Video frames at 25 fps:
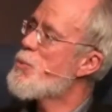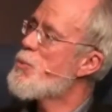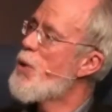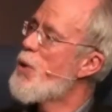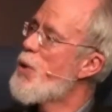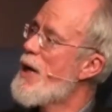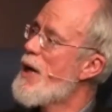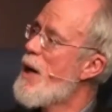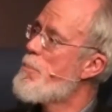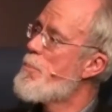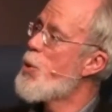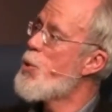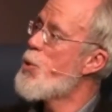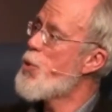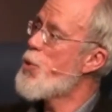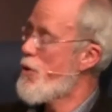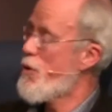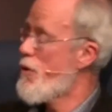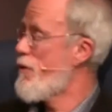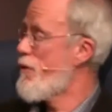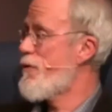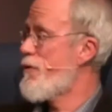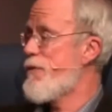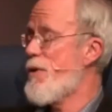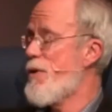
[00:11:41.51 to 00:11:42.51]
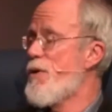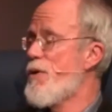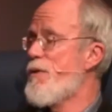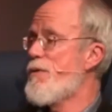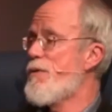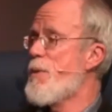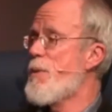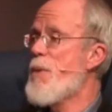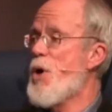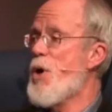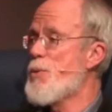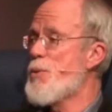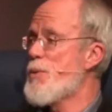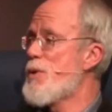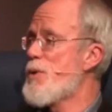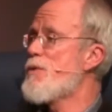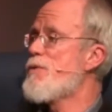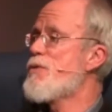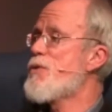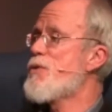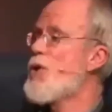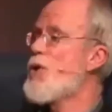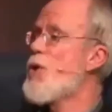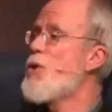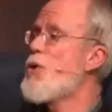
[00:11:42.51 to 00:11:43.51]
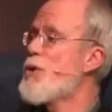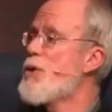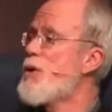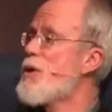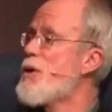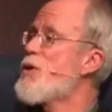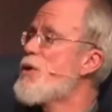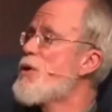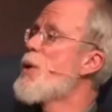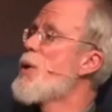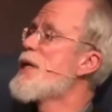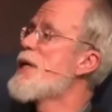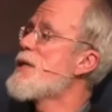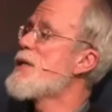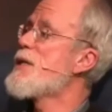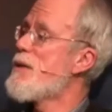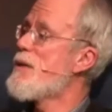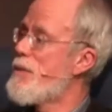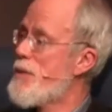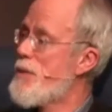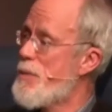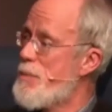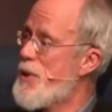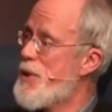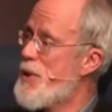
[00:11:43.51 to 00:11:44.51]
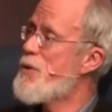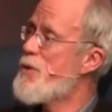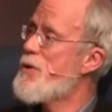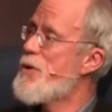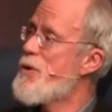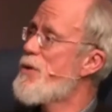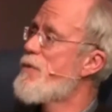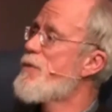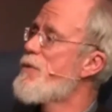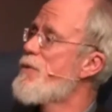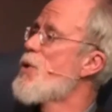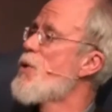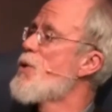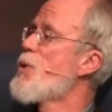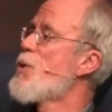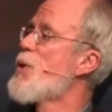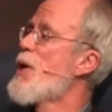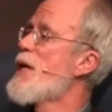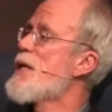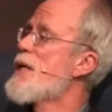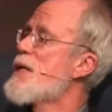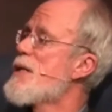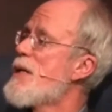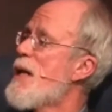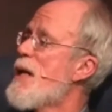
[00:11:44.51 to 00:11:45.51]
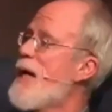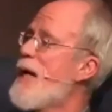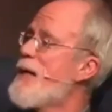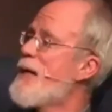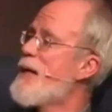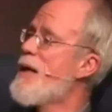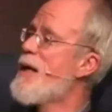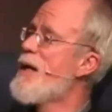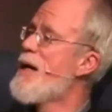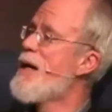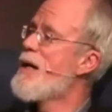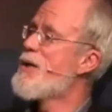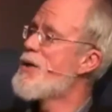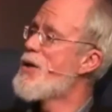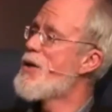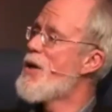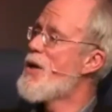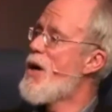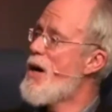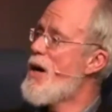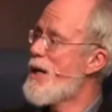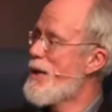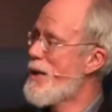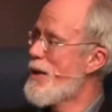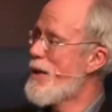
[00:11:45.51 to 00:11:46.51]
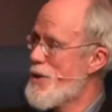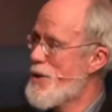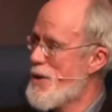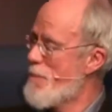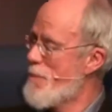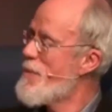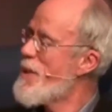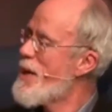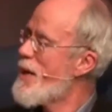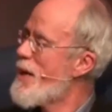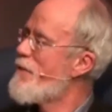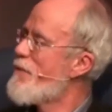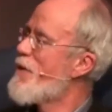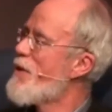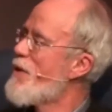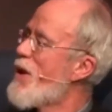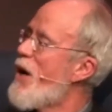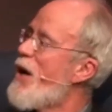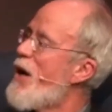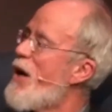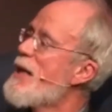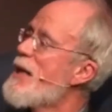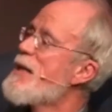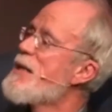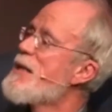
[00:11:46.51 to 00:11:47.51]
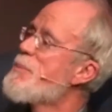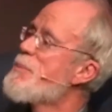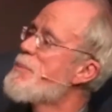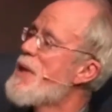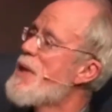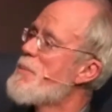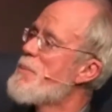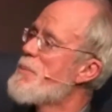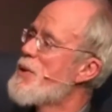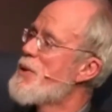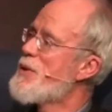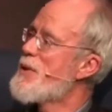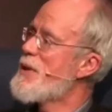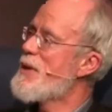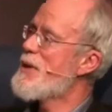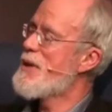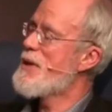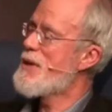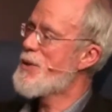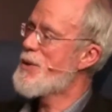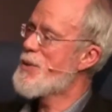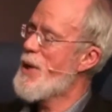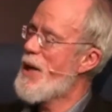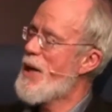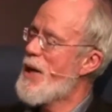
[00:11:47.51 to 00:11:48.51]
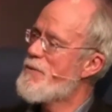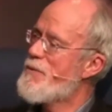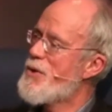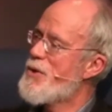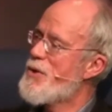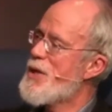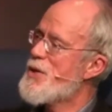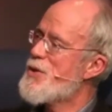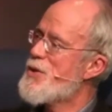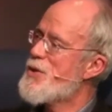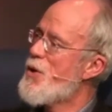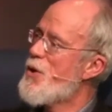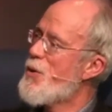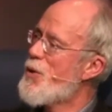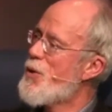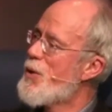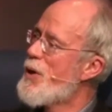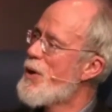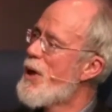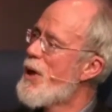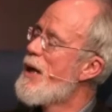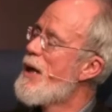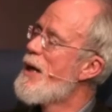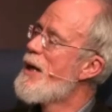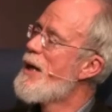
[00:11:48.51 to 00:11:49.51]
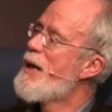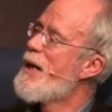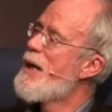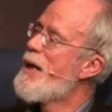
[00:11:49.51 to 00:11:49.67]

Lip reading: we are born of a moment of conquest, of a period of conquest, and denialism, if you like, has been built into our very soul.